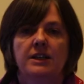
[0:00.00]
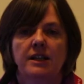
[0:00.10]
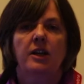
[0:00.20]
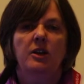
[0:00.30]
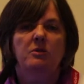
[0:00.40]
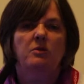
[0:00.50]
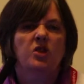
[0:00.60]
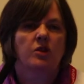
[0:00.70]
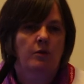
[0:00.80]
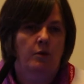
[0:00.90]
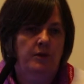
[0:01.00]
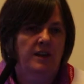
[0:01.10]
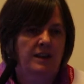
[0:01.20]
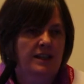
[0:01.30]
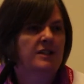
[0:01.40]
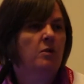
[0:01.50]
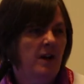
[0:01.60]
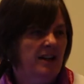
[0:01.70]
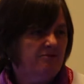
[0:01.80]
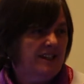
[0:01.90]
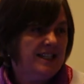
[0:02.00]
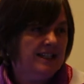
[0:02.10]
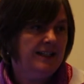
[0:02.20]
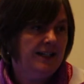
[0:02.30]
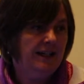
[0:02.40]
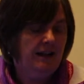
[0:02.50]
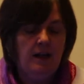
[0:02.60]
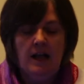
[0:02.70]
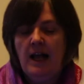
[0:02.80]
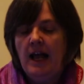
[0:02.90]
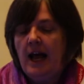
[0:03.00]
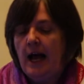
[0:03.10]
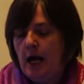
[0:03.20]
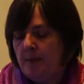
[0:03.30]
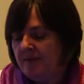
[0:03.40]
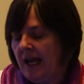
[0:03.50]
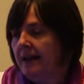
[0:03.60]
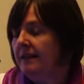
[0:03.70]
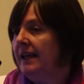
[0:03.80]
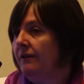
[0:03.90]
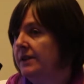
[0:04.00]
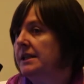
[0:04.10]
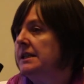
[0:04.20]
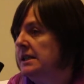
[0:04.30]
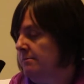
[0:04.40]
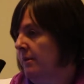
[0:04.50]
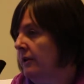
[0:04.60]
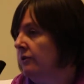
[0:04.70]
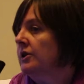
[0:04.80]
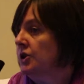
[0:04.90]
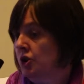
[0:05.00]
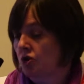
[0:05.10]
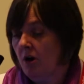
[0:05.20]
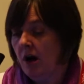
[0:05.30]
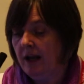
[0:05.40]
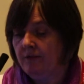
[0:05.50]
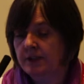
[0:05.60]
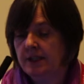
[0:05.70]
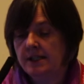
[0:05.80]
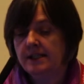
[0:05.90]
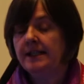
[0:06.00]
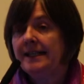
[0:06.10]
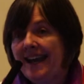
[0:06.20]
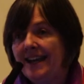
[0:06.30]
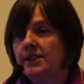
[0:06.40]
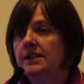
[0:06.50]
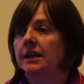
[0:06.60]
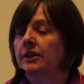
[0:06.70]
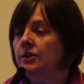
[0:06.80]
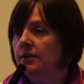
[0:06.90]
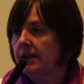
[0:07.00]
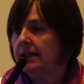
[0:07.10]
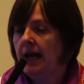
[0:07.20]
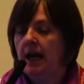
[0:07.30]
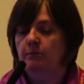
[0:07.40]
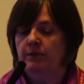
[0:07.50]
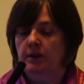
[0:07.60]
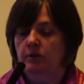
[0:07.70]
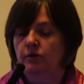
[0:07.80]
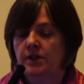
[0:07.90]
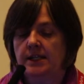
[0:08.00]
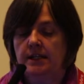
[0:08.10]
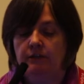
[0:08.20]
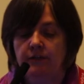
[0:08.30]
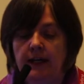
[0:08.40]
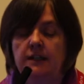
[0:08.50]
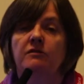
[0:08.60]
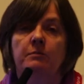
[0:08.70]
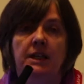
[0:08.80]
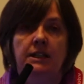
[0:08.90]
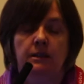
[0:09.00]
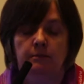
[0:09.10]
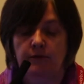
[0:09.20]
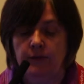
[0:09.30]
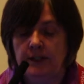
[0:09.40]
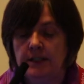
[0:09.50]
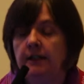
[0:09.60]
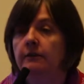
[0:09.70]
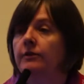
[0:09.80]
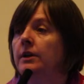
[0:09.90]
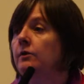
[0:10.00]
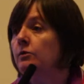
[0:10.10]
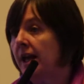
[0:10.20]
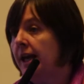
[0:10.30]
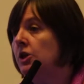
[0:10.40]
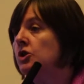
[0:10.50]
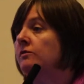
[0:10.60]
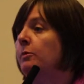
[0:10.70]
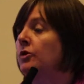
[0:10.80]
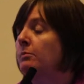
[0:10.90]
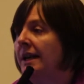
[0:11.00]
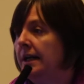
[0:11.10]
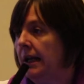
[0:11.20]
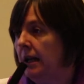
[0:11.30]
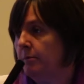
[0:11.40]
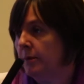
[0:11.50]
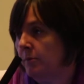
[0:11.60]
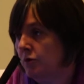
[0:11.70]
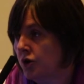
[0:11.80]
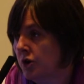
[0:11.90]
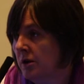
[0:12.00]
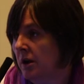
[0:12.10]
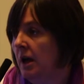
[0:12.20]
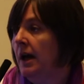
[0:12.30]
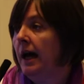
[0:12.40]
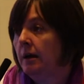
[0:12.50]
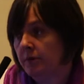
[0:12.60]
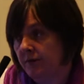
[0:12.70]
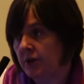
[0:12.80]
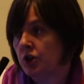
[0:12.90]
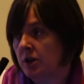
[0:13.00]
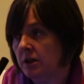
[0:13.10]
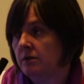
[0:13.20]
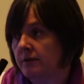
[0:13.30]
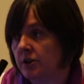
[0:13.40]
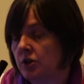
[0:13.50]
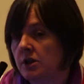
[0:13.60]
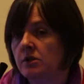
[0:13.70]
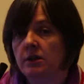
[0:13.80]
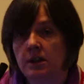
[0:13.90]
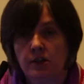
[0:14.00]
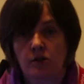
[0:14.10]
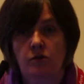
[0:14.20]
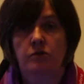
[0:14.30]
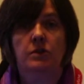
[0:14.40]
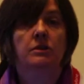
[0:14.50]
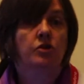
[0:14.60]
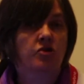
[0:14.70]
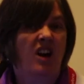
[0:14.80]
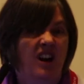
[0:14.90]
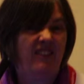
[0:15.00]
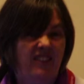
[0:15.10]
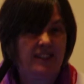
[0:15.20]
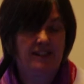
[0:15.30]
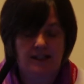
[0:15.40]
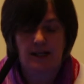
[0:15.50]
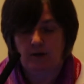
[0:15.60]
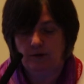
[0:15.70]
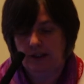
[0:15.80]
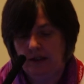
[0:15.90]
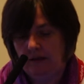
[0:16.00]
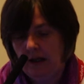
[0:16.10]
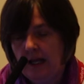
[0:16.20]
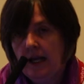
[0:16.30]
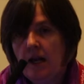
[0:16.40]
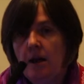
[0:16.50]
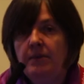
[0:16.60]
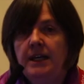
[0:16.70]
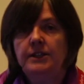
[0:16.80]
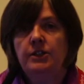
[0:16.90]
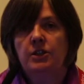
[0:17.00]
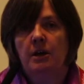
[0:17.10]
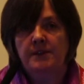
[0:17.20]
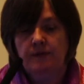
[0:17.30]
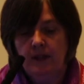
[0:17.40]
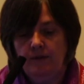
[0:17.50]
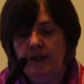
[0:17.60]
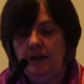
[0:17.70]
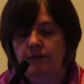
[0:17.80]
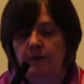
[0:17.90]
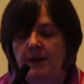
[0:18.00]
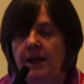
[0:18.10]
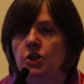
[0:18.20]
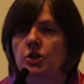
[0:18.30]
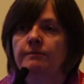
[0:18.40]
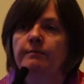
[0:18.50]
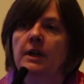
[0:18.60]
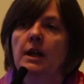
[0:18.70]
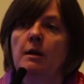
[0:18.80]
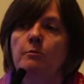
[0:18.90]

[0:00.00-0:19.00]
so there's a huge growth in this quite recently. And the evidence is moderate to strong evidence that yes, the internet can be used as an effective medium for the delivery of a range of both mental health promotion and prevention intervention, so that there's good, strong evidence out there. Be it in terms of giving information,